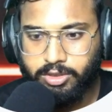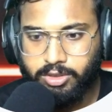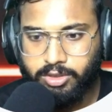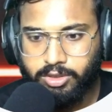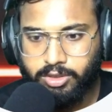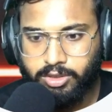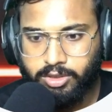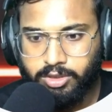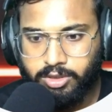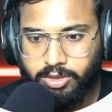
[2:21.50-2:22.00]

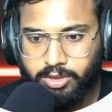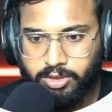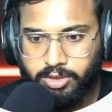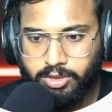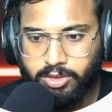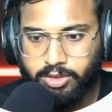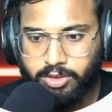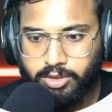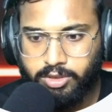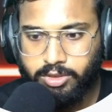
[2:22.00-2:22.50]

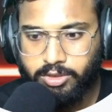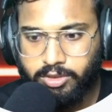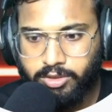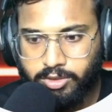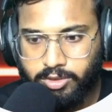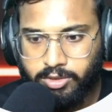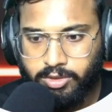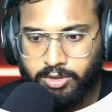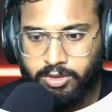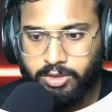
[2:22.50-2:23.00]

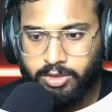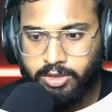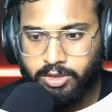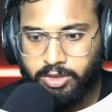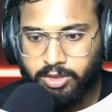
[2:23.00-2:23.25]
(no one is talking)